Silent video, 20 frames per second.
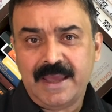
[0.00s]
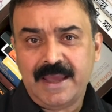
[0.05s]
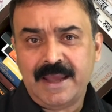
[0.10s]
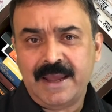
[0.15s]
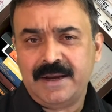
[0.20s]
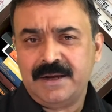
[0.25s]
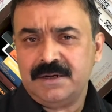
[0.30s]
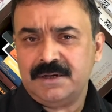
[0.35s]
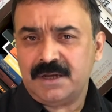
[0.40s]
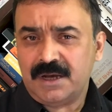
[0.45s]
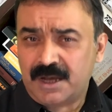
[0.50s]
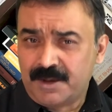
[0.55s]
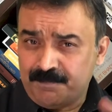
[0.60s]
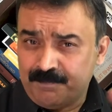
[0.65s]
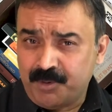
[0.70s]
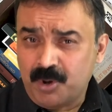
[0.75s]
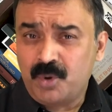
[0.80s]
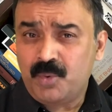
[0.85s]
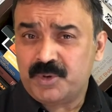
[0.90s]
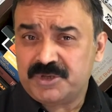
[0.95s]
and a
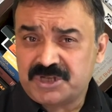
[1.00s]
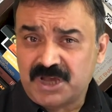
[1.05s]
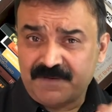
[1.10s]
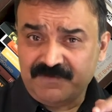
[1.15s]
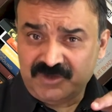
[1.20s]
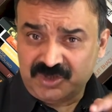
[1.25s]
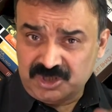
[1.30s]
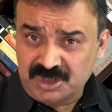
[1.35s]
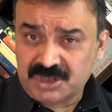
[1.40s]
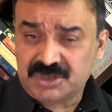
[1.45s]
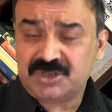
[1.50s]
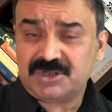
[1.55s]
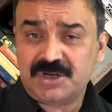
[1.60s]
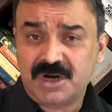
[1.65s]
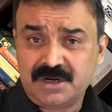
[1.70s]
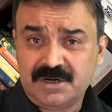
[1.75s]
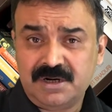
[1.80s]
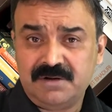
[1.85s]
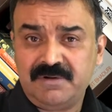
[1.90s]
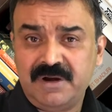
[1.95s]
book which I've just
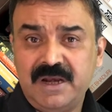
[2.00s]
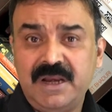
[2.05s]
started